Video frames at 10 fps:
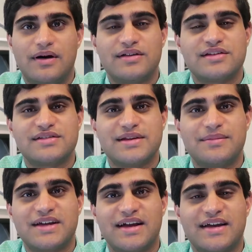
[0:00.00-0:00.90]
Also,
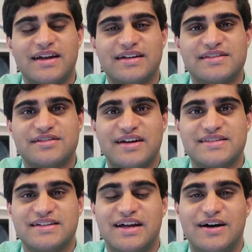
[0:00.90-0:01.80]
something I cannot
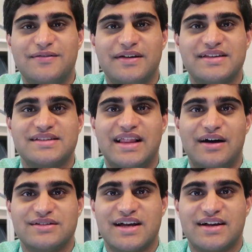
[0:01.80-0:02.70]
stress enough is
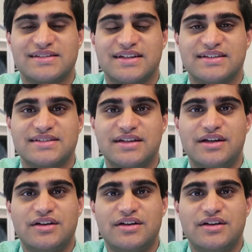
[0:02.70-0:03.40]
lounge access.